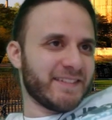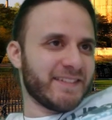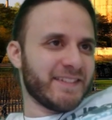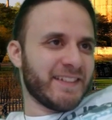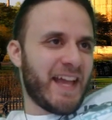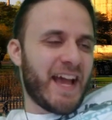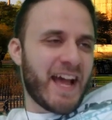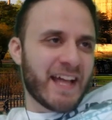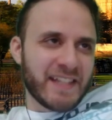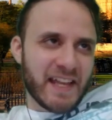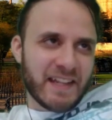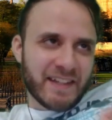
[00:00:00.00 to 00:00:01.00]
Yeah,
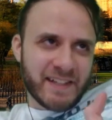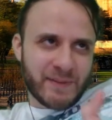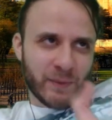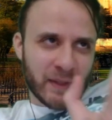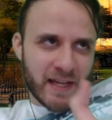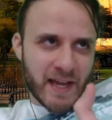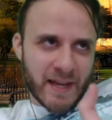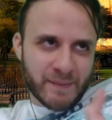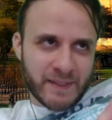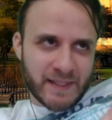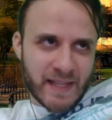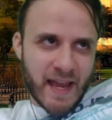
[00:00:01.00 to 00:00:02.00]
that is what I'm
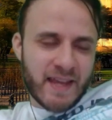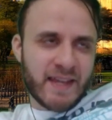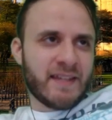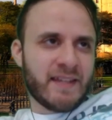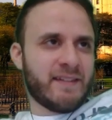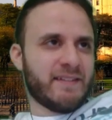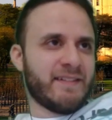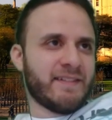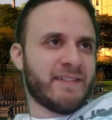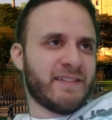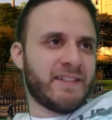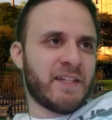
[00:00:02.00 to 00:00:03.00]
saying.
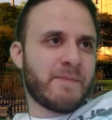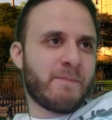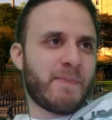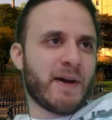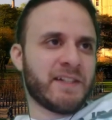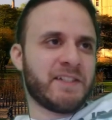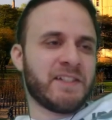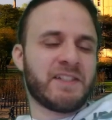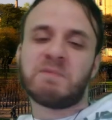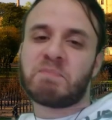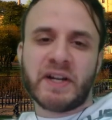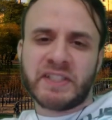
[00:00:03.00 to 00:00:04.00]

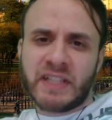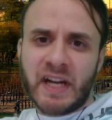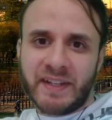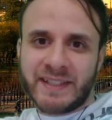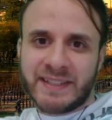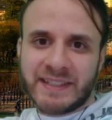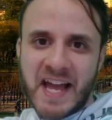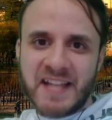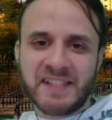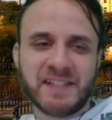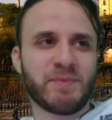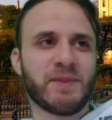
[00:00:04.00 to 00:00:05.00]
Shinpachi
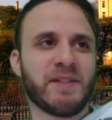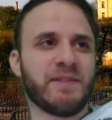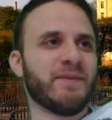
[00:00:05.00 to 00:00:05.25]
understands me.